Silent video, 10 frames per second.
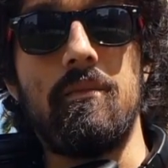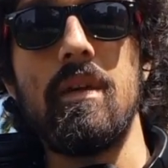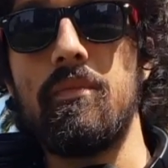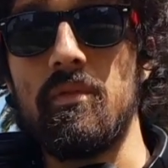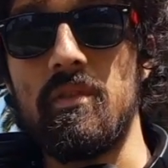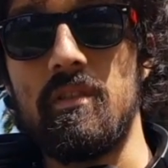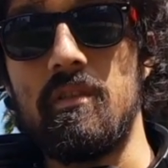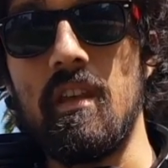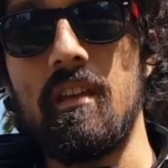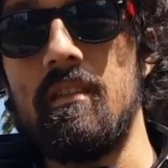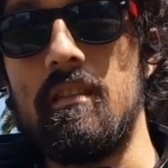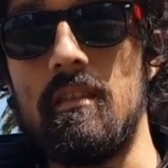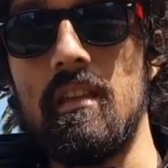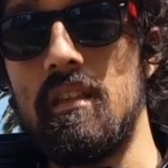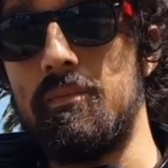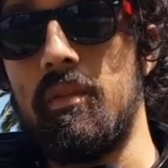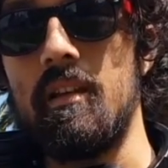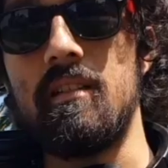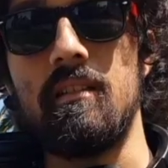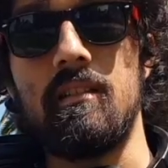people think of these
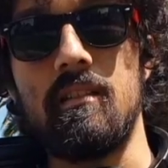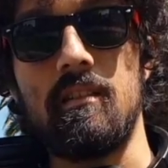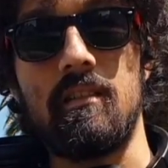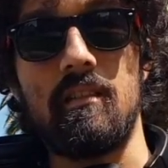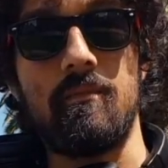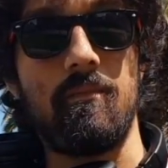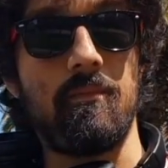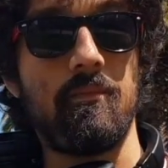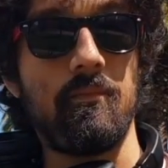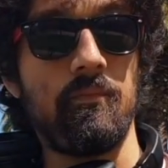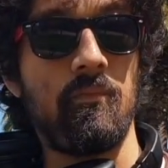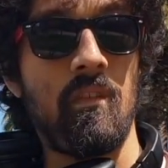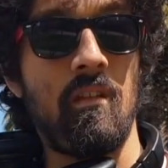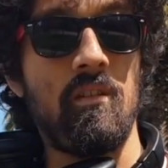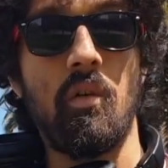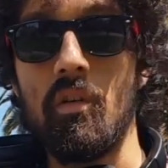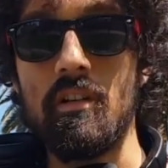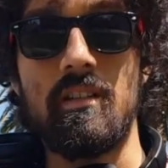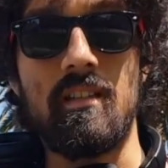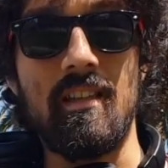places as
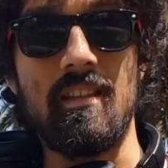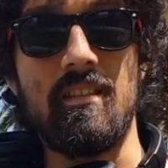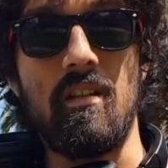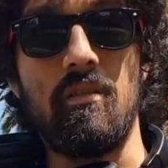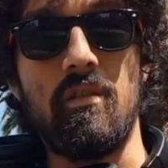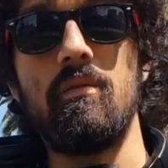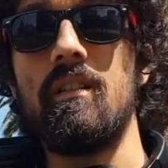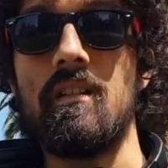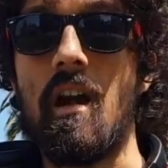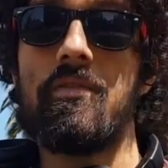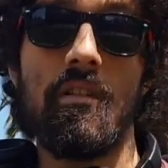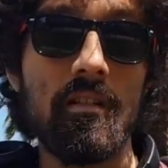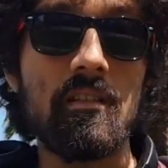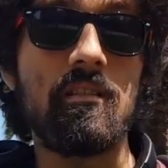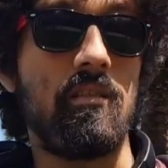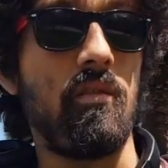touristy, and they're really not. There is